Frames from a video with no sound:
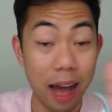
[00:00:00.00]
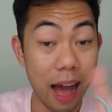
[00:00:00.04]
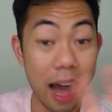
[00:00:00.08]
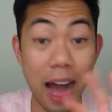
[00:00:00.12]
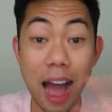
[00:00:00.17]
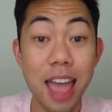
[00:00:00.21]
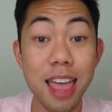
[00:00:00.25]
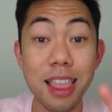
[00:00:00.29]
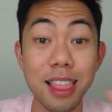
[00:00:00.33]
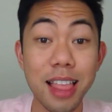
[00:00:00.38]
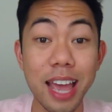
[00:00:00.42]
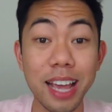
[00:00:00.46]

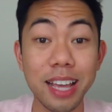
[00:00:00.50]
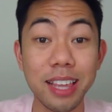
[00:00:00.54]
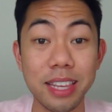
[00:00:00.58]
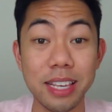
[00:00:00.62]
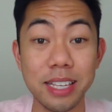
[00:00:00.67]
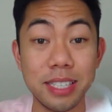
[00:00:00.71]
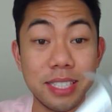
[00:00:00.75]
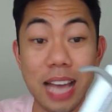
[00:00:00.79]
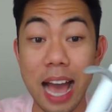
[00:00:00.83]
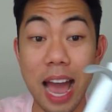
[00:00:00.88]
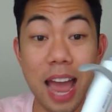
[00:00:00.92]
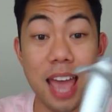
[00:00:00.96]
I like
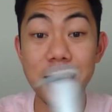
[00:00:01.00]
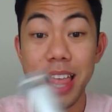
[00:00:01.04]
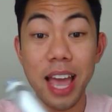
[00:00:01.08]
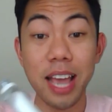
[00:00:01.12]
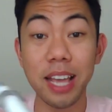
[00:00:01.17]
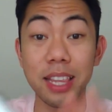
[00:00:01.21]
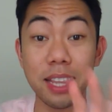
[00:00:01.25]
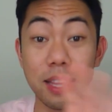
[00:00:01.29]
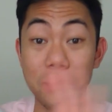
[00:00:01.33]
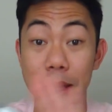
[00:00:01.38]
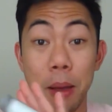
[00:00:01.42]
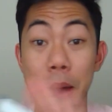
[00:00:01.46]
this. I like,
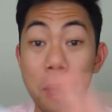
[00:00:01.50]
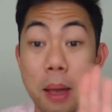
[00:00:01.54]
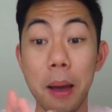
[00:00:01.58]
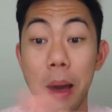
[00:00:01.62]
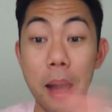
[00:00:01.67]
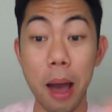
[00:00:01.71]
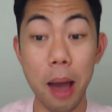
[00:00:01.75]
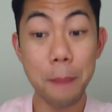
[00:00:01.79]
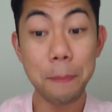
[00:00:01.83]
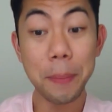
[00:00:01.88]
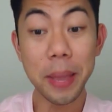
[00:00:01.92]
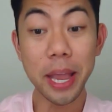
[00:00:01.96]

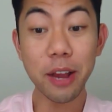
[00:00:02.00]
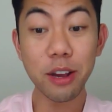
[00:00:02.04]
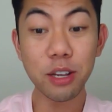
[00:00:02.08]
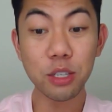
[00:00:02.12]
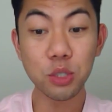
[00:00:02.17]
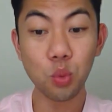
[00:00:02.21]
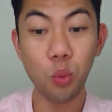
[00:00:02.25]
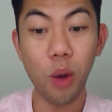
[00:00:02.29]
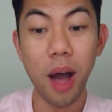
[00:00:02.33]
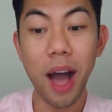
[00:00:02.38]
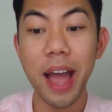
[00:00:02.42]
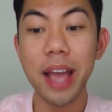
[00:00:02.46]

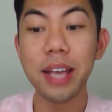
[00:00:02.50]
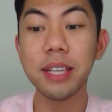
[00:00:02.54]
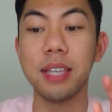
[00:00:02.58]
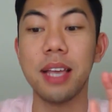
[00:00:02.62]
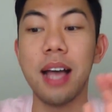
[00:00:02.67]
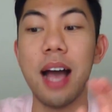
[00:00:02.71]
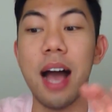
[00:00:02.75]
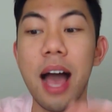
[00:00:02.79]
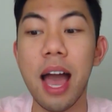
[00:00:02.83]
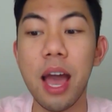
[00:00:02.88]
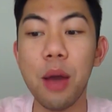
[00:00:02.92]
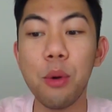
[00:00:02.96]
appearance-wise,
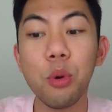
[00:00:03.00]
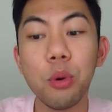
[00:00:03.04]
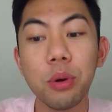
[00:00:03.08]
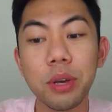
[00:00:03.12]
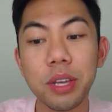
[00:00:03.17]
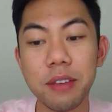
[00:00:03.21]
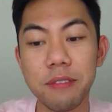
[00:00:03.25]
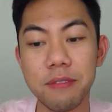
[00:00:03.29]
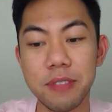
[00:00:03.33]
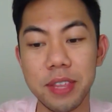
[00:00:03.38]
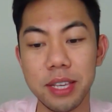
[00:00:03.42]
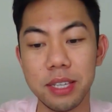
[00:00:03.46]
I will
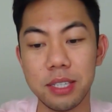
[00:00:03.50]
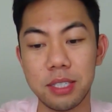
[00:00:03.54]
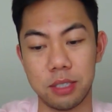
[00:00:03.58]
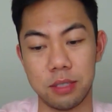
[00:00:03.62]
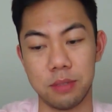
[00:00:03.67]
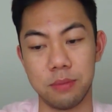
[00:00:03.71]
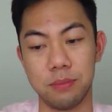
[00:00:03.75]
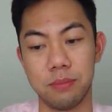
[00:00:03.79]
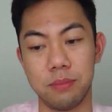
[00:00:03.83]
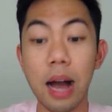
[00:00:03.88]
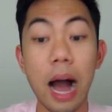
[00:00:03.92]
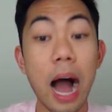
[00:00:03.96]
give
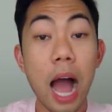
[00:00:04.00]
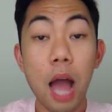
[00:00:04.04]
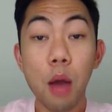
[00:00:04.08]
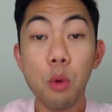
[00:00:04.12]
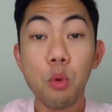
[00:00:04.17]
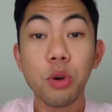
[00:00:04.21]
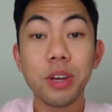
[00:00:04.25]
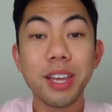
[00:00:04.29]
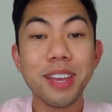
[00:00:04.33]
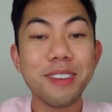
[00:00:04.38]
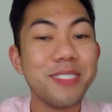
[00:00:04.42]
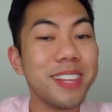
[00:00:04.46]
this
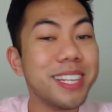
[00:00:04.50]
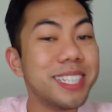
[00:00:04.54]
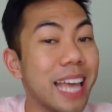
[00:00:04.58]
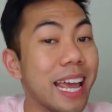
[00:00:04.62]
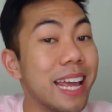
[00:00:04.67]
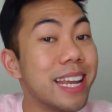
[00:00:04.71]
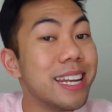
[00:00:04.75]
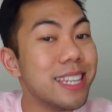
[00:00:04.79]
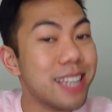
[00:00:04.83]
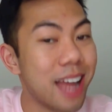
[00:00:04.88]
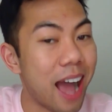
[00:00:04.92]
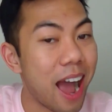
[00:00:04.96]

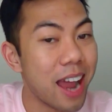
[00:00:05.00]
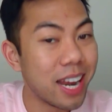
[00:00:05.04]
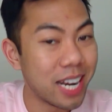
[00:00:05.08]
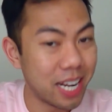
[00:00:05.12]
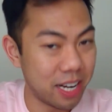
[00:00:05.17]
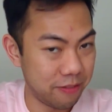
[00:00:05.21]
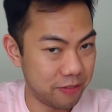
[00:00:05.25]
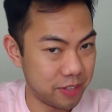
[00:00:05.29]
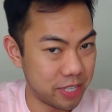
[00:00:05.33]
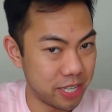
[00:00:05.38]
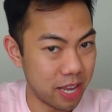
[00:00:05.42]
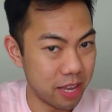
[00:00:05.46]
a 9 out
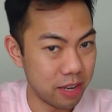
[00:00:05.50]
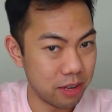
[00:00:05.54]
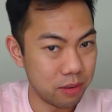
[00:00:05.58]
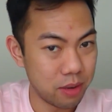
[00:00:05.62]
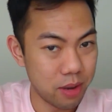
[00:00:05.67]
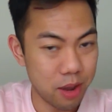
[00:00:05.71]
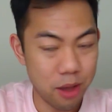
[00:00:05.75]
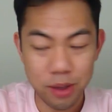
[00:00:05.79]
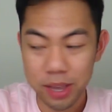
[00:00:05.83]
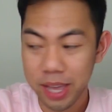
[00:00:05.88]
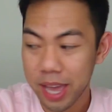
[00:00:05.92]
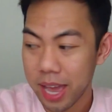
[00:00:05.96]
of 10,
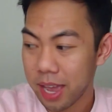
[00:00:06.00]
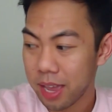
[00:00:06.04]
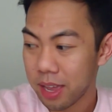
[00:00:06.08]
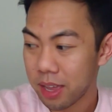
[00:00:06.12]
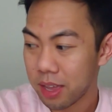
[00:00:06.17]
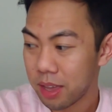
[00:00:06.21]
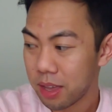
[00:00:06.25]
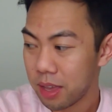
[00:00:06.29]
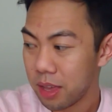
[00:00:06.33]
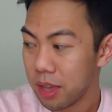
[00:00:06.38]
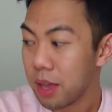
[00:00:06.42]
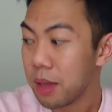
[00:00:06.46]
okay?
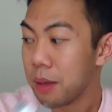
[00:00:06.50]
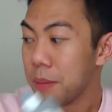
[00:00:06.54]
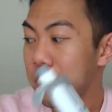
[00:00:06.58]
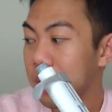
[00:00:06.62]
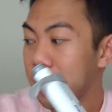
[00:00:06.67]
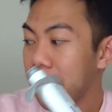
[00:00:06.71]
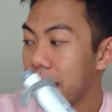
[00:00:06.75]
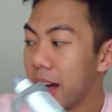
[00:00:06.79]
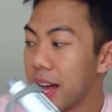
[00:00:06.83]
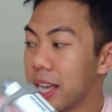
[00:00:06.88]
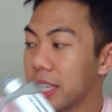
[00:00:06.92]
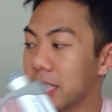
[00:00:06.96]

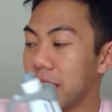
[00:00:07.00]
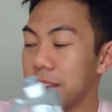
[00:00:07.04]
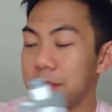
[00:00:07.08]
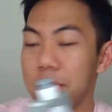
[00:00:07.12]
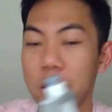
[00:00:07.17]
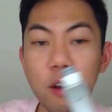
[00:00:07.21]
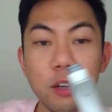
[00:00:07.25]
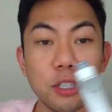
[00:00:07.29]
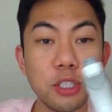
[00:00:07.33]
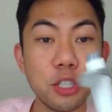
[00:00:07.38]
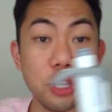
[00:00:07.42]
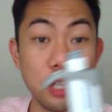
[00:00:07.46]
Because if I
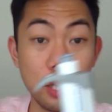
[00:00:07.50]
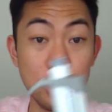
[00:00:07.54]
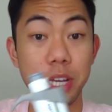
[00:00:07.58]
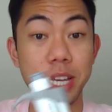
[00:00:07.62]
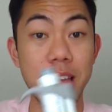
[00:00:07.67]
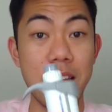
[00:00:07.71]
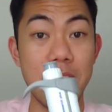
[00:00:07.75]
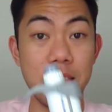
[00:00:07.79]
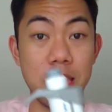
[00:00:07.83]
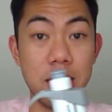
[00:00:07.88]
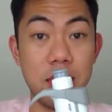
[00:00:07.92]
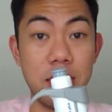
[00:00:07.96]
were to look
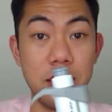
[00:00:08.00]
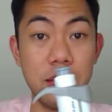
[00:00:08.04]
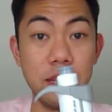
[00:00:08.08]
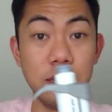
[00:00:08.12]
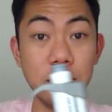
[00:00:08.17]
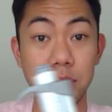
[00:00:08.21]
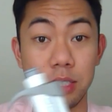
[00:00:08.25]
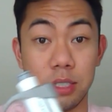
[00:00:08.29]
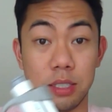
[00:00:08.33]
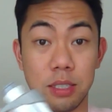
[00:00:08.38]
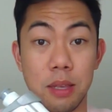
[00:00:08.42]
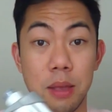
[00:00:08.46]
at
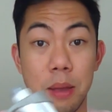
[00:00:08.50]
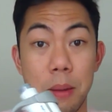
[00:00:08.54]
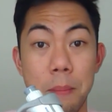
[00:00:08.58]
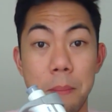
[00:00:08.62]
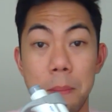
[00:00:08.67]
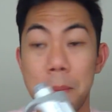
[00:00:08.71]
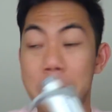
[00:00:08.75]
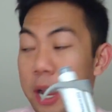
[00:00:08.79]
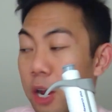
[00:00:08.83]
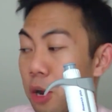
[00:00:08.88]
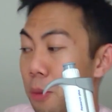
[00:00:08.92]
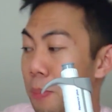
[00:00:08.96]
this
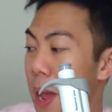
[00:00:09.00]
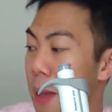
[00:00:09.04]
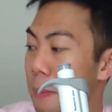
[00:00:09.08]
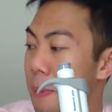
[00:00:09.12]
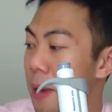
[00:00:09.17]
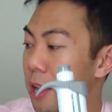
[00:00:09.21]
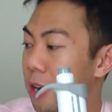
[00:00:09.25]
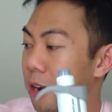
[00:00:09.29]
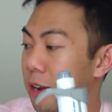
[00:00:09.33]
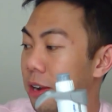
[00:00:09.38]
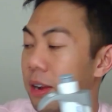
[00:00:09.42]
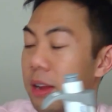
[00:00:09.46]

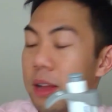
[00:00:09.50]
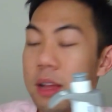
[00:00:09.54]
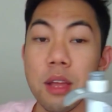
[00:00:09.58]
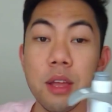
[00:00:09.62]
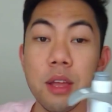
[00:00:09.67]
micropipetter